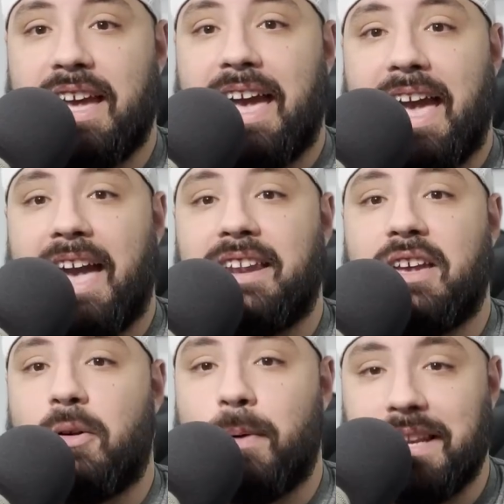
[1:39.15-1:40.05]
And
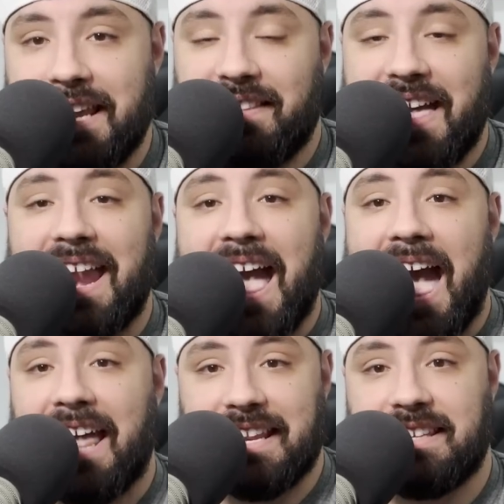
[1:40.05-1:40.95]
we need that
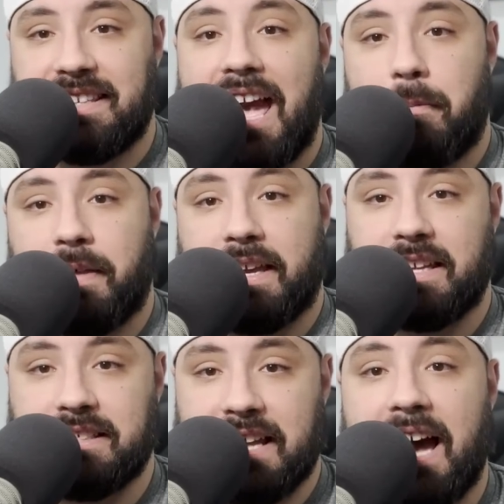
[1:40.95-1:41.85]
added depth, and
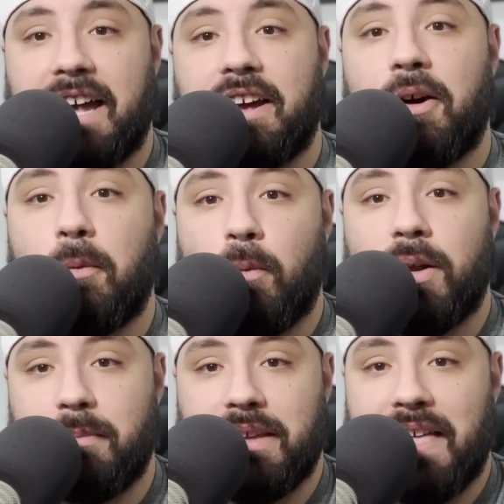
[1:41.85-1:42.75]
Quintana
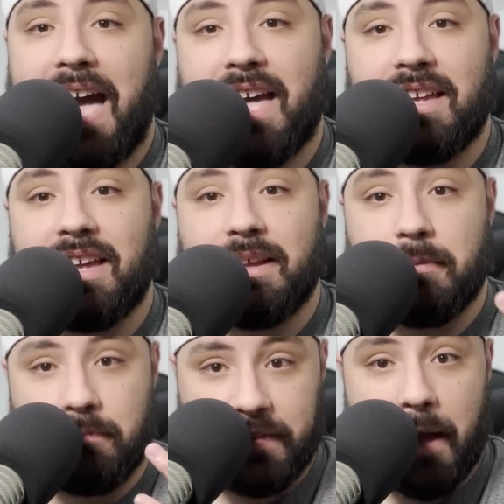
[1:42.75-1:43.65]
would be that
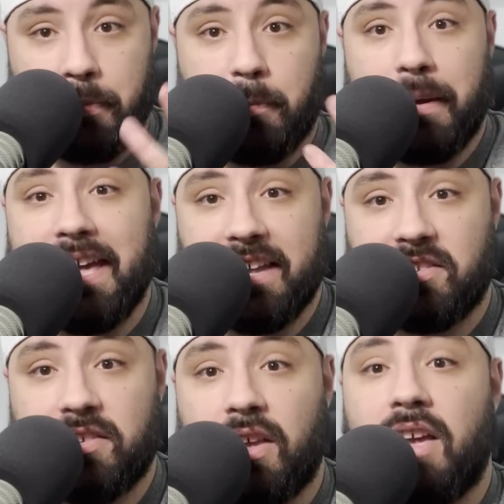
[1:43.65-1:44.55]
depth
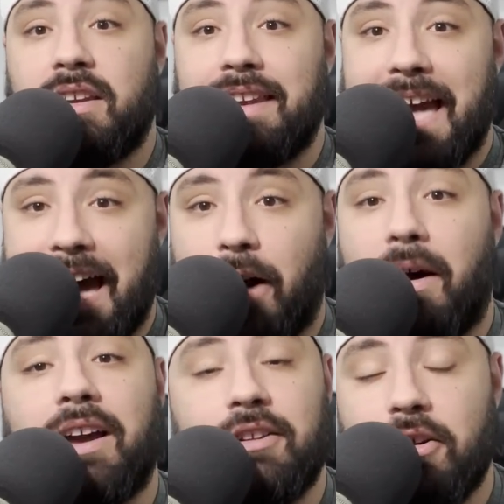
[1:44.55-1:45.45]
piece. Now,
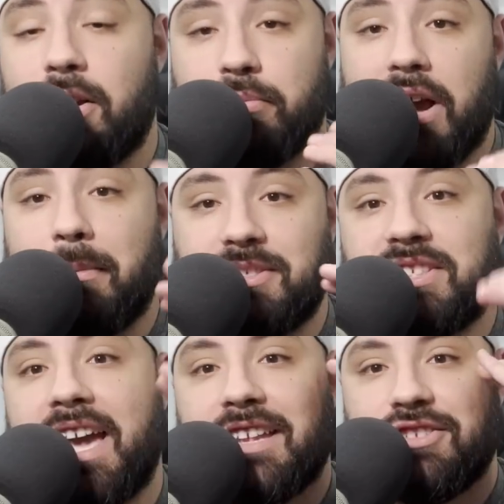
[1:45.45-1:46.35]
I know you're probably
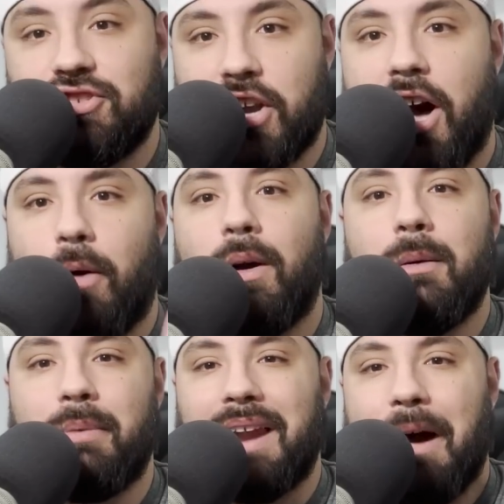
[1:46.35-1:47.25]
saying, Joe,
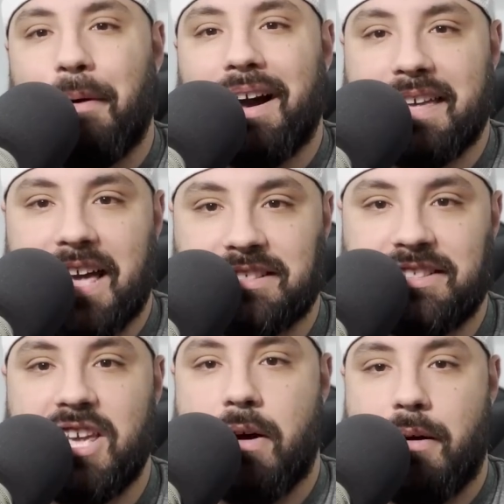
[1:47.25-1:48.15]
but I want
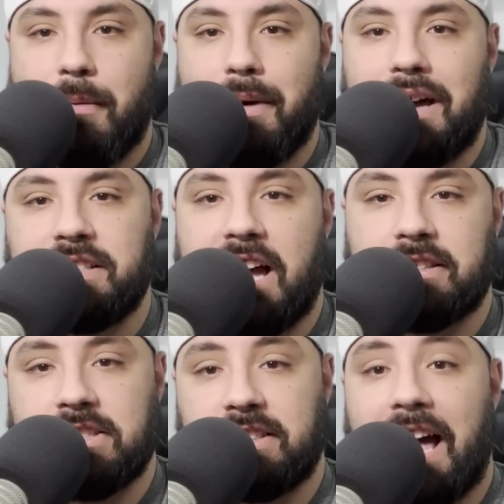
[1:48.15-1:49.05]
Castillo, I want
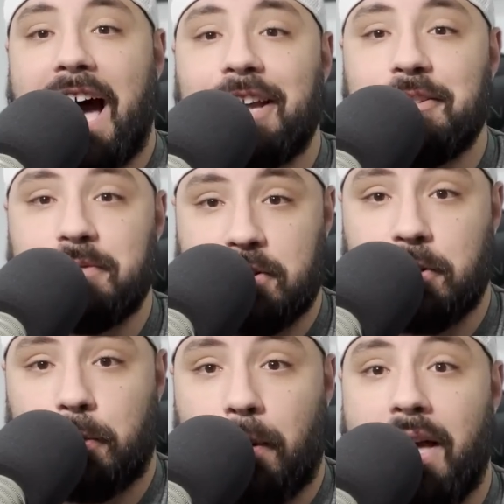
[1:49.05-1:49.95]
Montas. Listen, I do
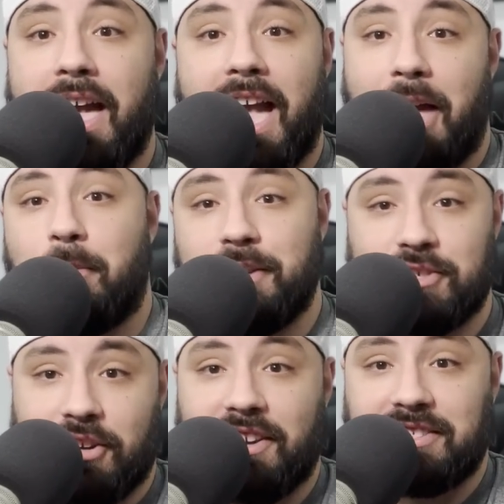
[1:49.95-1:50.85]
too, and we
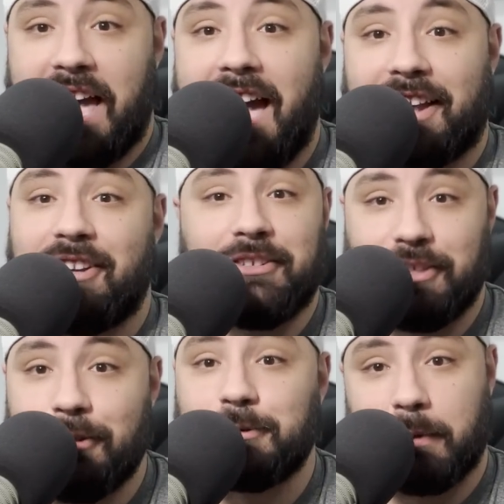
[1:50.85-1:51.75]
sure as heck could
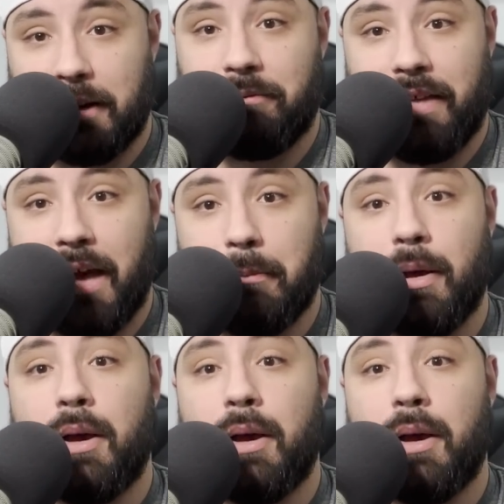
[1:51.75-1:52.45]
use one of them.